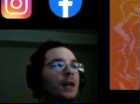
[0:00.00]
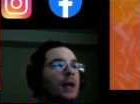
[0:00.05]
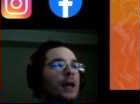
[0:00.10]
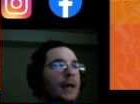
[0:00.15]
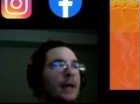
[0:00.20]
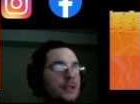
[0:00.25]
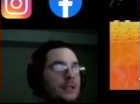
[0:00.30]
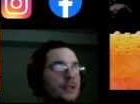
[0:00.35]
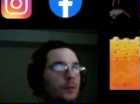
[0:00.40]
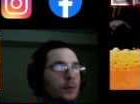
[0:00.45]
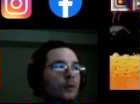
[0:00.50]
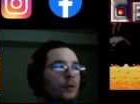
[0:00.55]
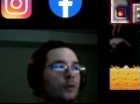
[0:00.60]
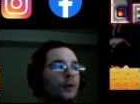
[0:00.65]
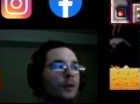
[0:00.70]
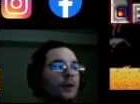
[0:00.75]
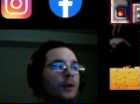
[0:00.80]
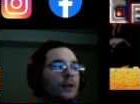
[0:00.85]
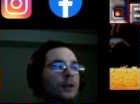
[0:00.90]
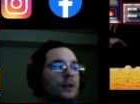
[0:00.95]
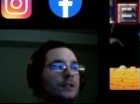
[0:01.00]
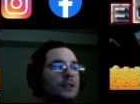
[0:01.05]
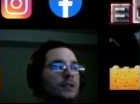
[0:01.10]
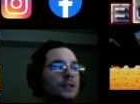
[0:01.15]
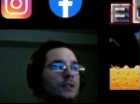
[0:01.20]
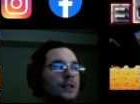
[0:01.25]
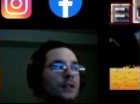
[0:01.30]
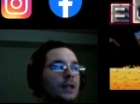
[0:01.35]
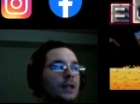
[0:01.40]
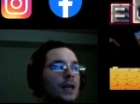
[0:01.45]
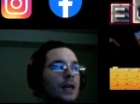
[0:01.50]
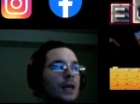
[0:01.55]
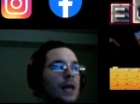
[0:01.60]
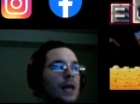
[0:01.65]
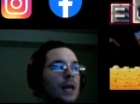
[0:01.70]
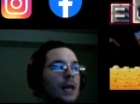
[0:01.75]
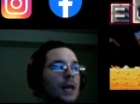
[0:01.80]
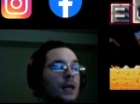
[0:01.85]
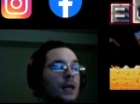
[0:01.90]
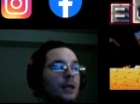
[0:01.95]
acid won't hurt us,
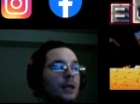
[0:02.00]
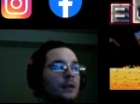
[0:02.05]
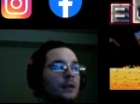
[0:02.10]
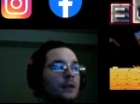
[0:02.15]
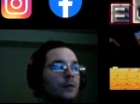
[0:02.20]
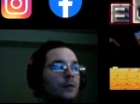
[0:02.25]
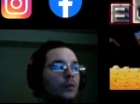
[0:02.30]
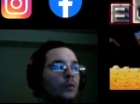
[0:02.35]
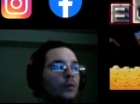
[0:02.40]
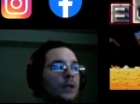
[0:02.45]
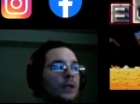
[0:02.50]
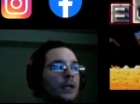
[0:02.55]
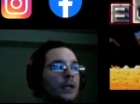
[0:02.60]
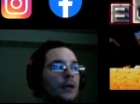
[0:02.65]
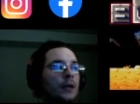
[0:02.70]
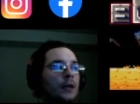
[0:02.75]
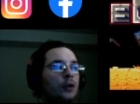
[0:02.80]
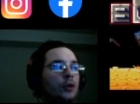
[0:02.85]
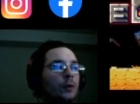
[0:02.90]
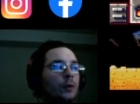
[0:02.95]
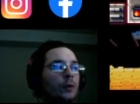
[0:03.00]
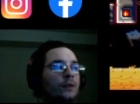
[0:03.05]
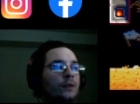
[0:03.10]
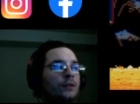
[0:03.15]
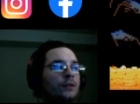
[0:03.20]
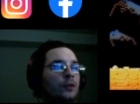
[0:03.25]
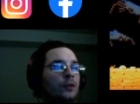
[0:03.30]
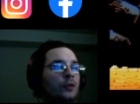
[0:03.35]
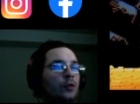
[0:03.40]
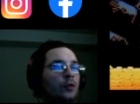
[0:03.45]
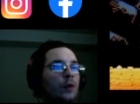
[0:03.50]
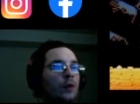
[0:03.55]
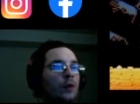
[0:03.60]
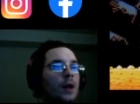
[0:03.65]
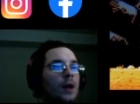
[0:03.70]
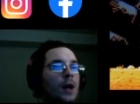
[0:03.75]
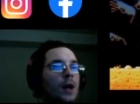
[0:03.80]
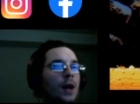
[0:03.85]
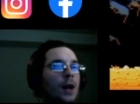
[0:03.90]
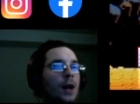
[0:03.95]
and we can now go into
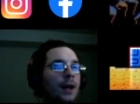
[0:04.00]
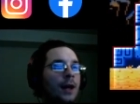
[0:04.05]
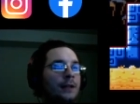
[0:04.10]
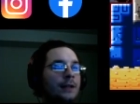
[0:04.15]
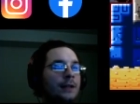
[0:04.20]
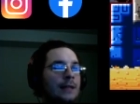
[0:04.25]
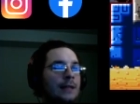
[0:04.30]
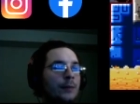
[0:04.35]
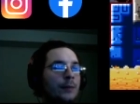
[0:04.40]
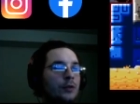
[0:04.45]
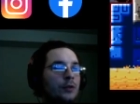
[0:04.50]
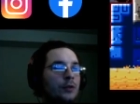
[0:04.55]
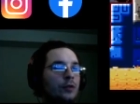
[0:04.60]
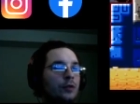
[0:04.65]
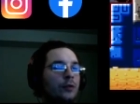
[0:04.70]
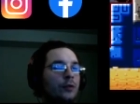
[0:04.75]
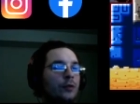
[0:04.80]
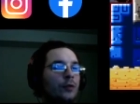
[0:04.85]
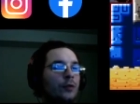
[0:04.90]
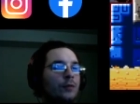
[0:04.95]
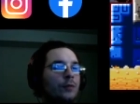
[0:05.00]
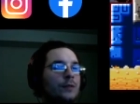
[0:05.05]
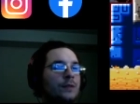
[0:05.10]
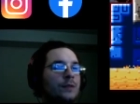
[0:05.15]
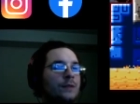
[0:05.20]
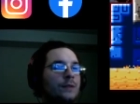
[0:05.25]
high temperature rooms,